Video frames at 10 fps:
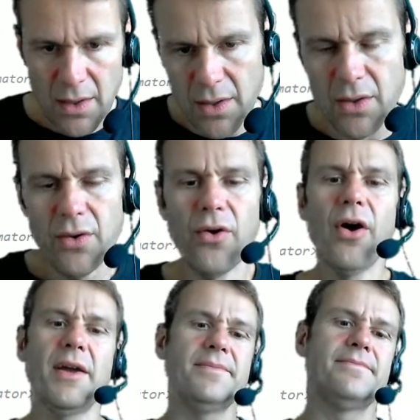
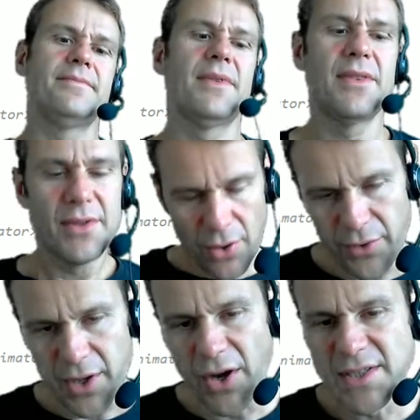Alright.
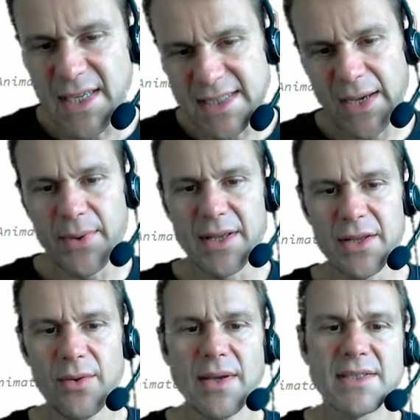Sorry guys, that's how we're going
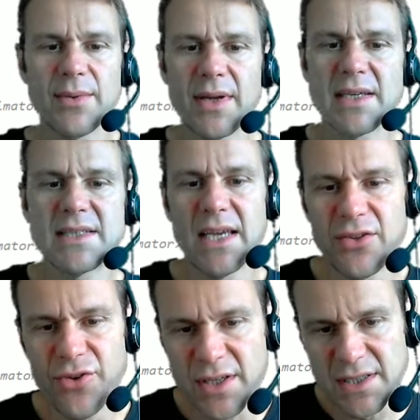to do it. So we're going to say the
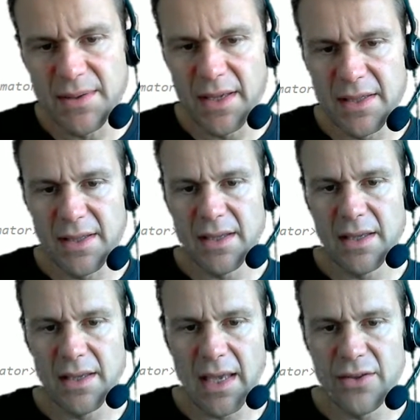triggers is
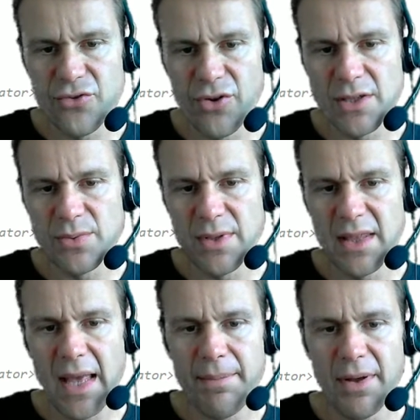get the triggers
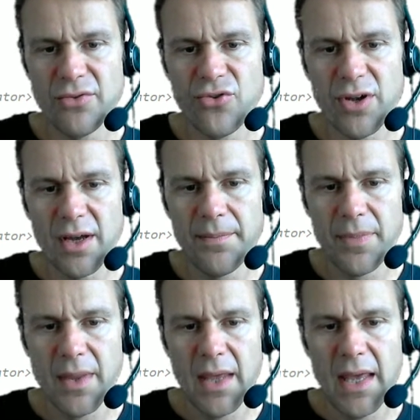within that button trigger
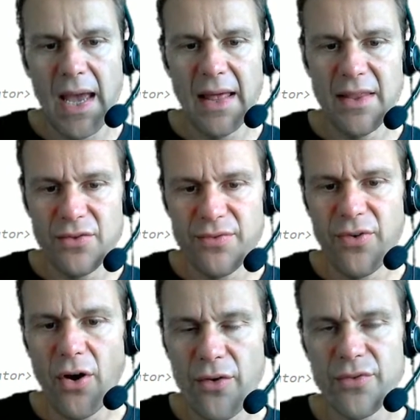and then
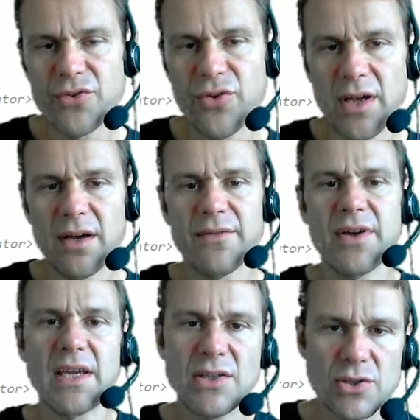fire off a trigger for
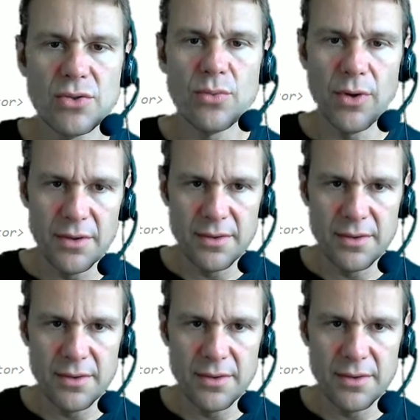each one.